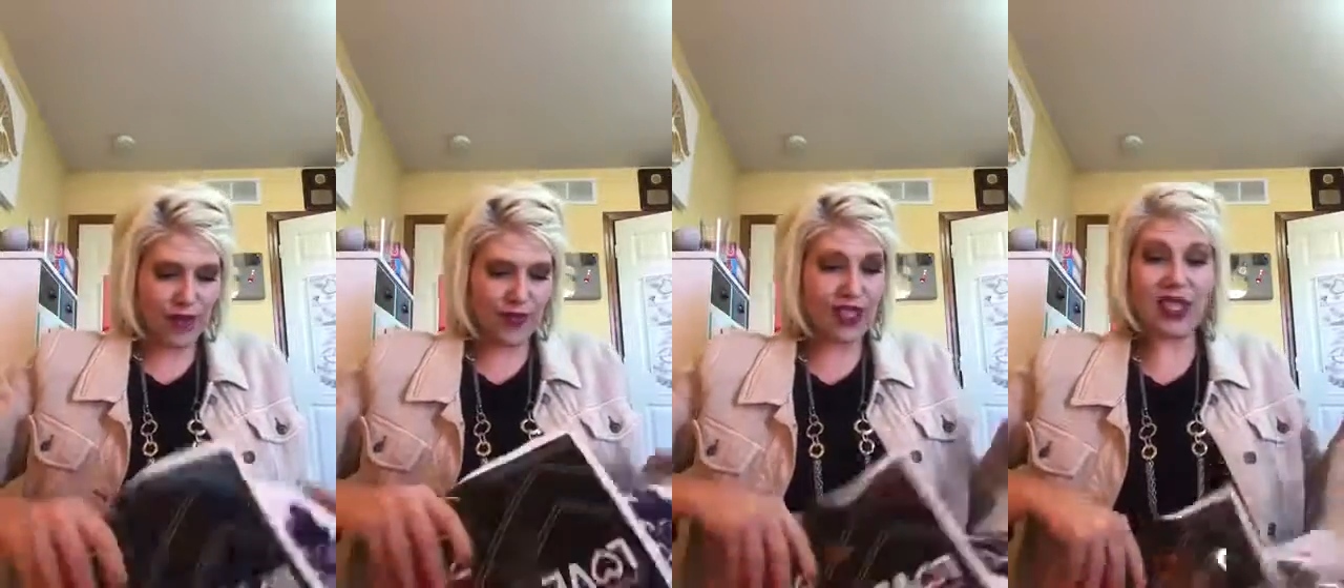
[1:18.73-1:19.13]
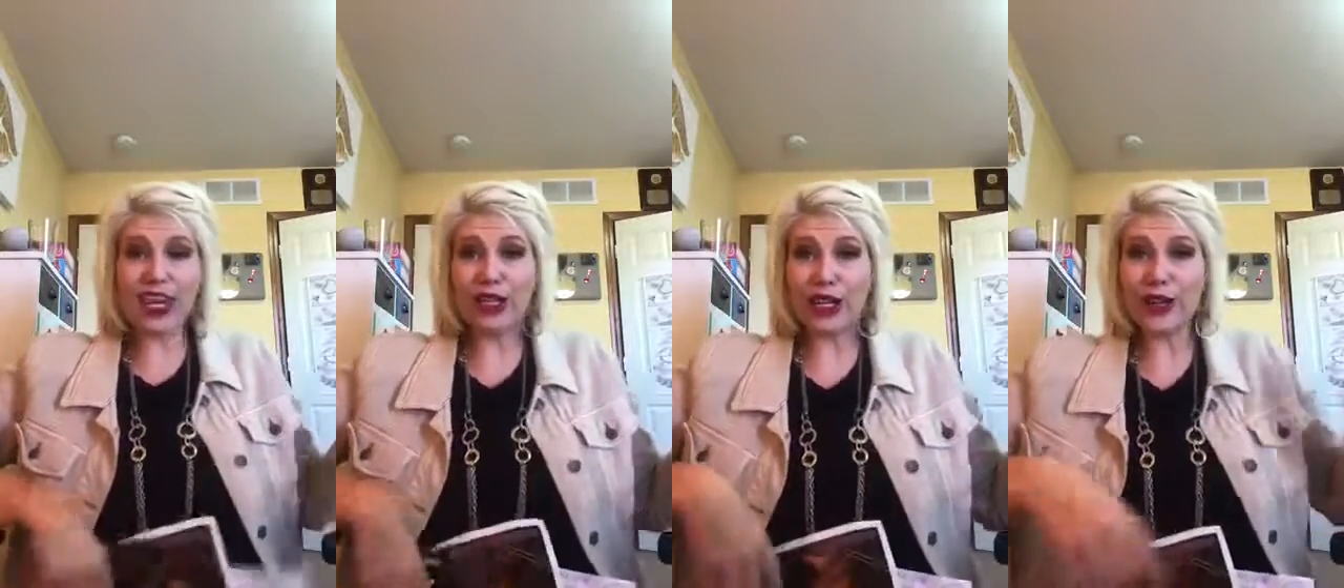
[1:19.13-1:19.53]

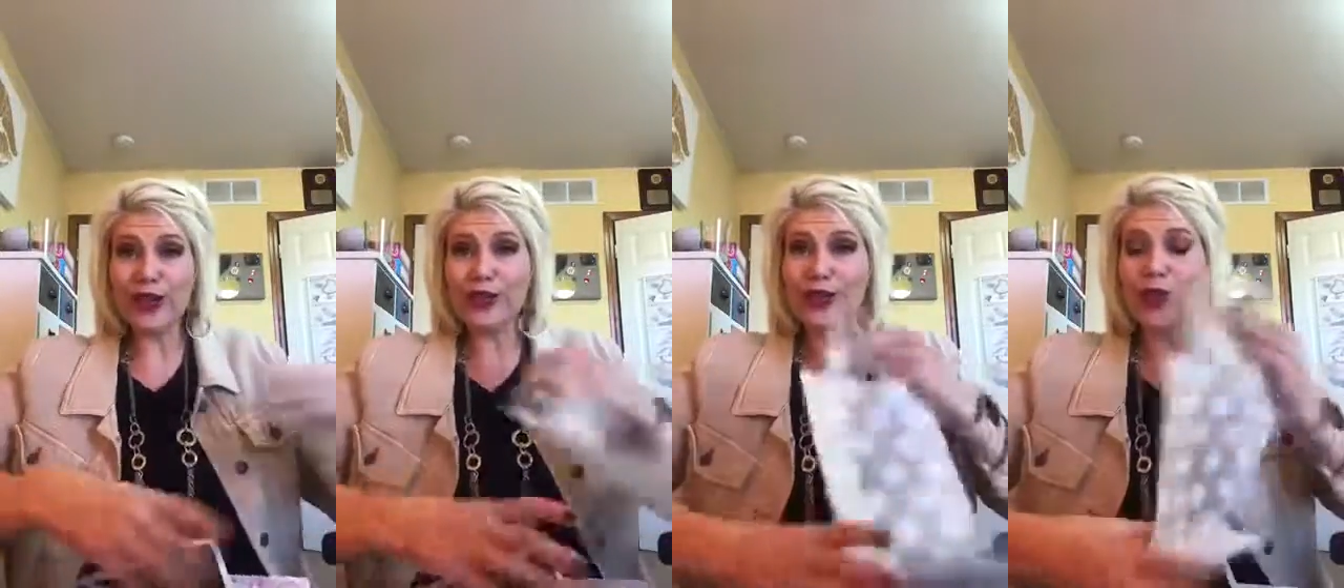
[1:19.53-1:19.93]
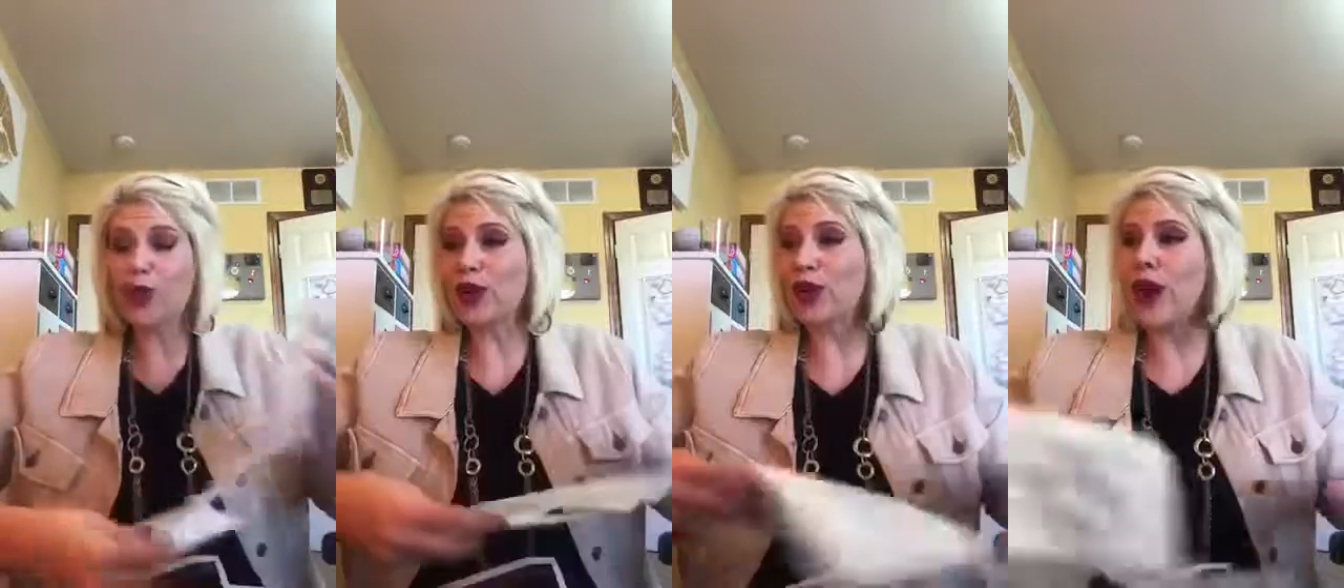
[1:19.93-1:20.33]
scenarios
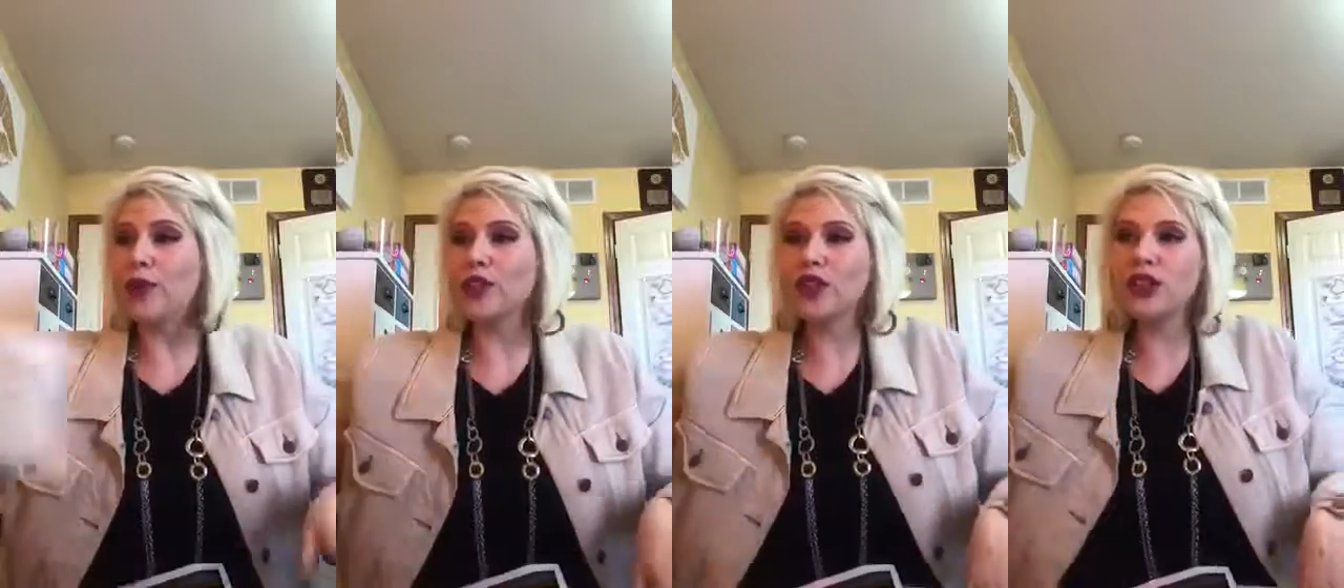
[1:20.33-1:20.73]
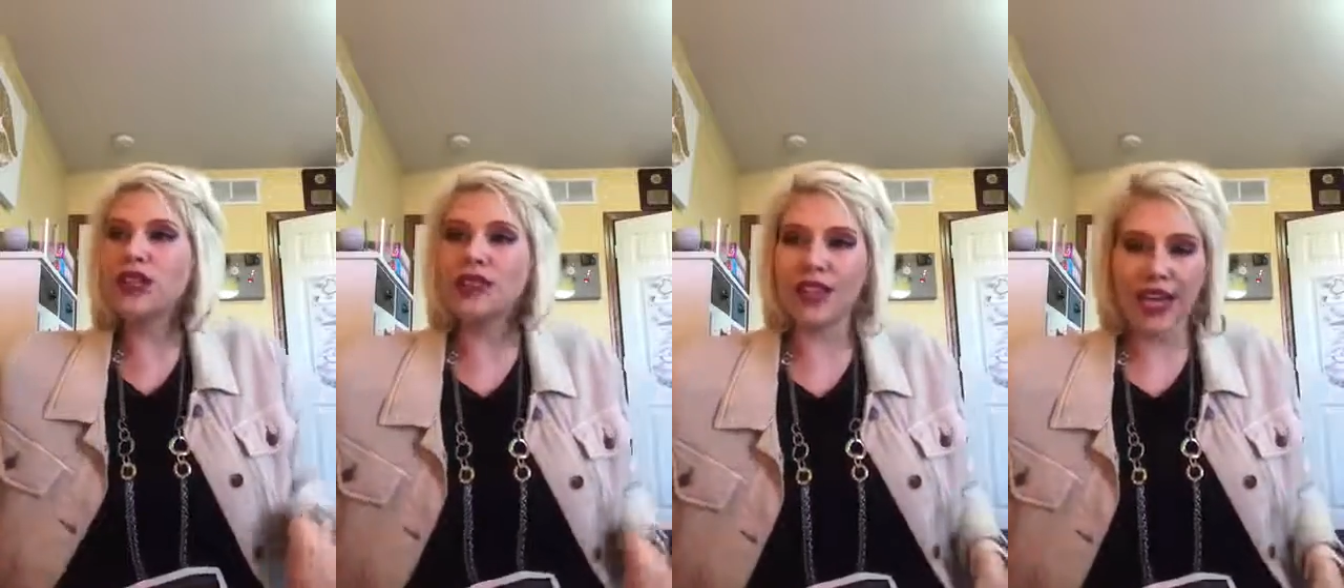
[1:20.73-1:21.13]
or
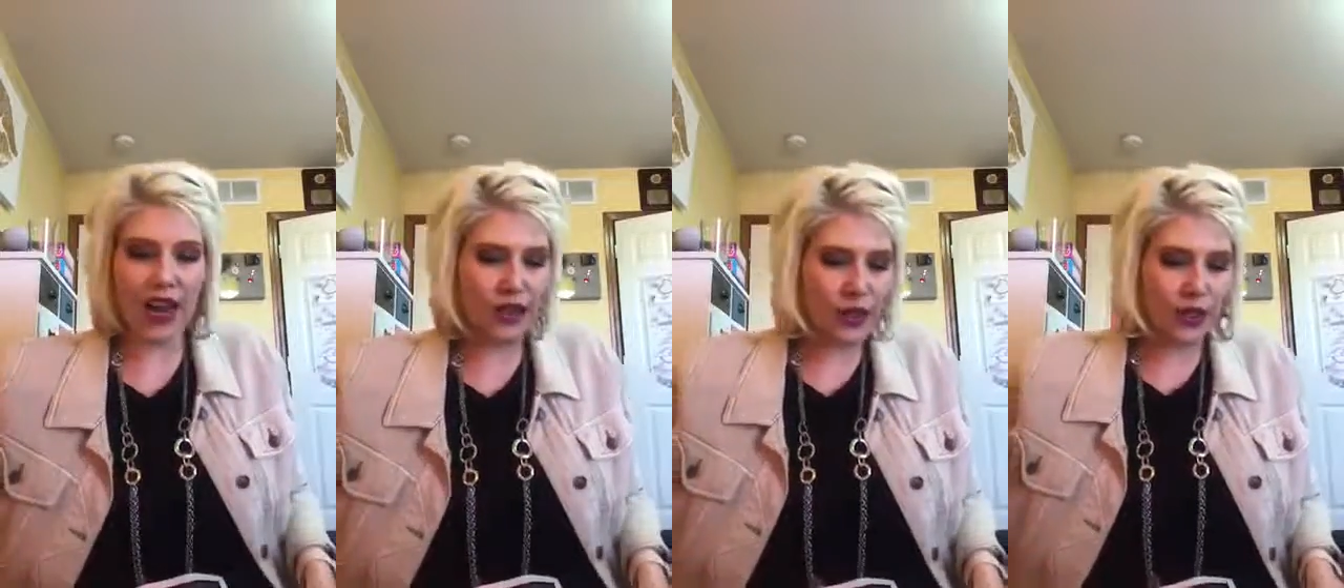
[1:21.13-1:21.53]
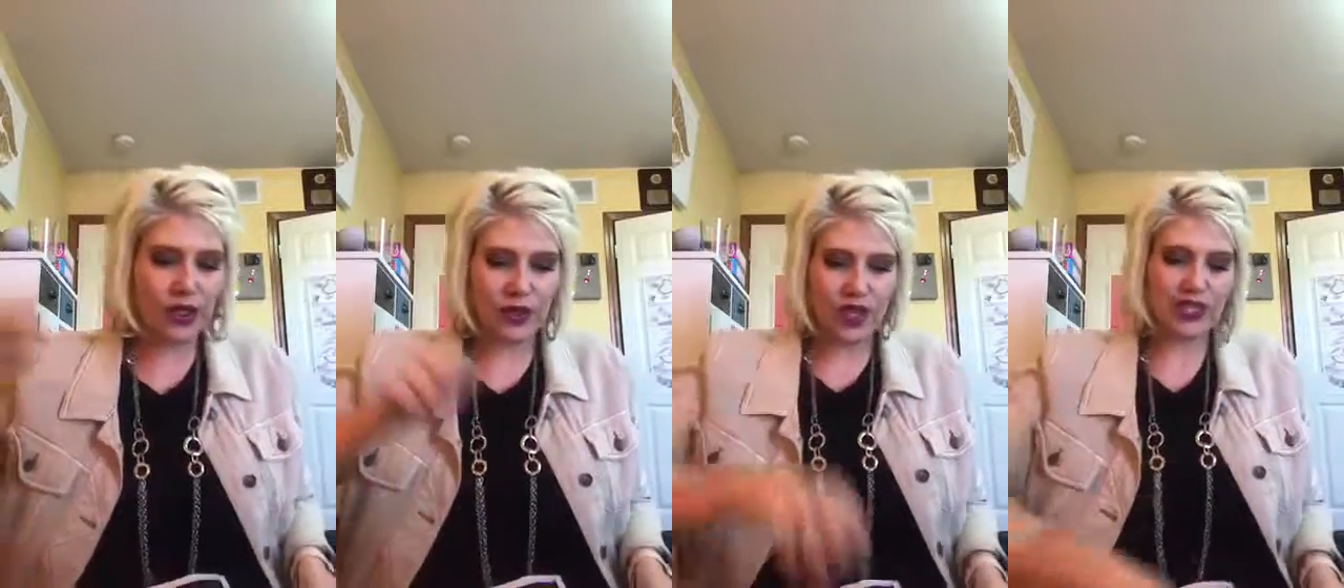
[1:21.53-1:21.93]
opportunities on how you can
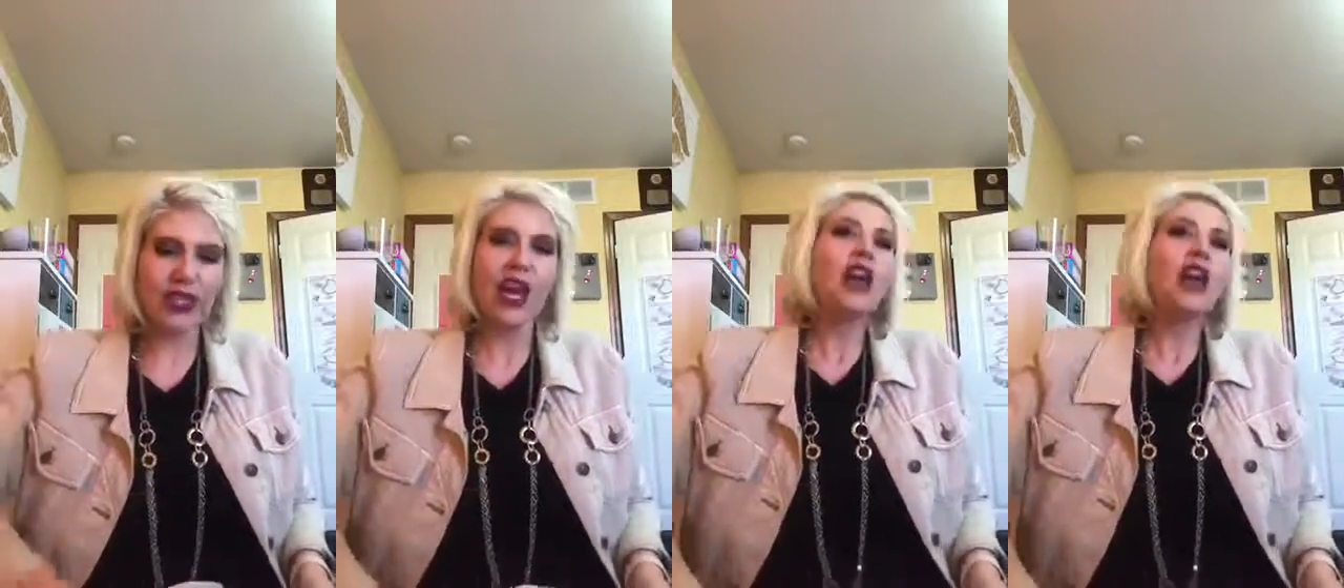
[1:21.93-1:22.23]
do this.